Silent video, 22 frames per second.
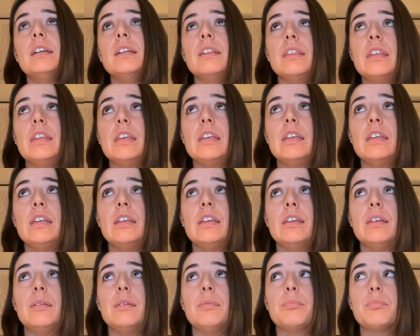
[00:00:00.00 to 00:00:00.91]

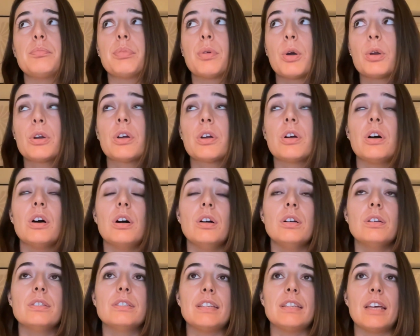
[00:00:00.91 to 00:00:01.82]
the
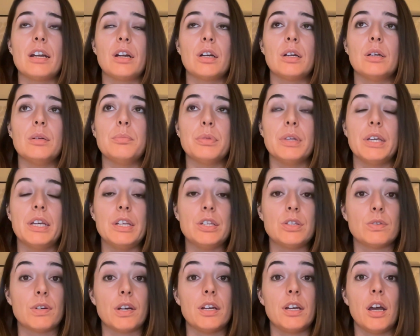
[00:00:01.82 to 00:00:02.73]
protocols that are in place
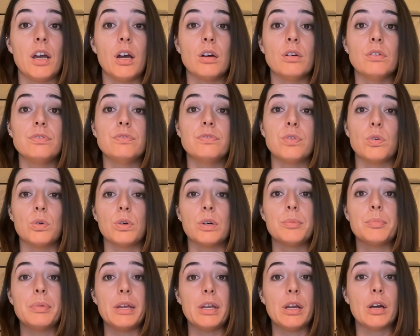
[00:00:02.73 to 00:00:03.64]
right now for
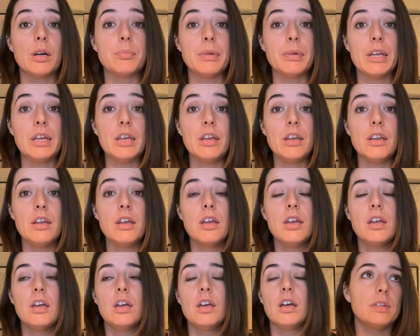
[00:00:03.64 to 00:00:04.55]
PRP,
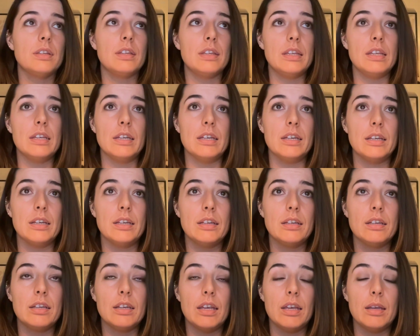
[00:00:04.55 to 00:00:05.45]
the
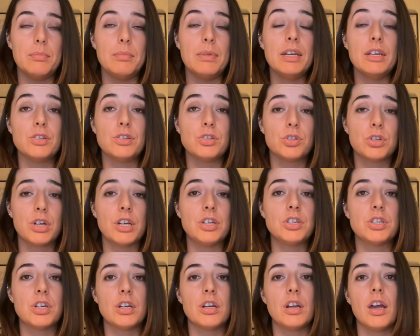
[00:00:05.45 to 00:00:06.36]

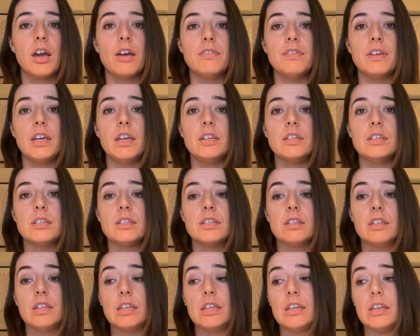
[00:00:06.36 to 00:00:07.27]
administration of it,
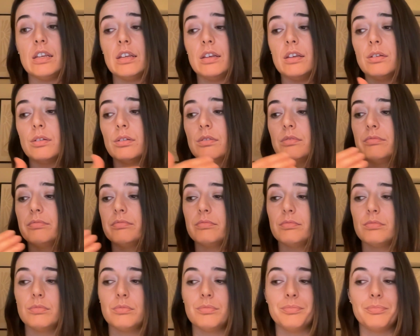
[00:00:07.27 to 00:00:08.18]
the
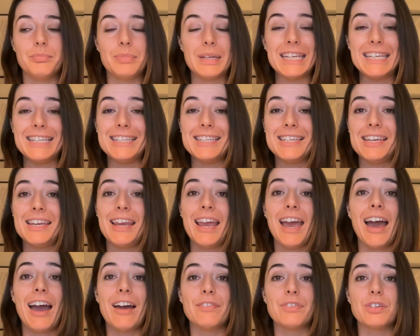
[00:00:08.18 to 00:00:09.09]
PT
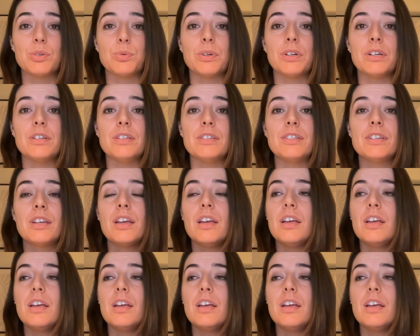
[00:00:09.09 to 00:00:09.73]
afterwards,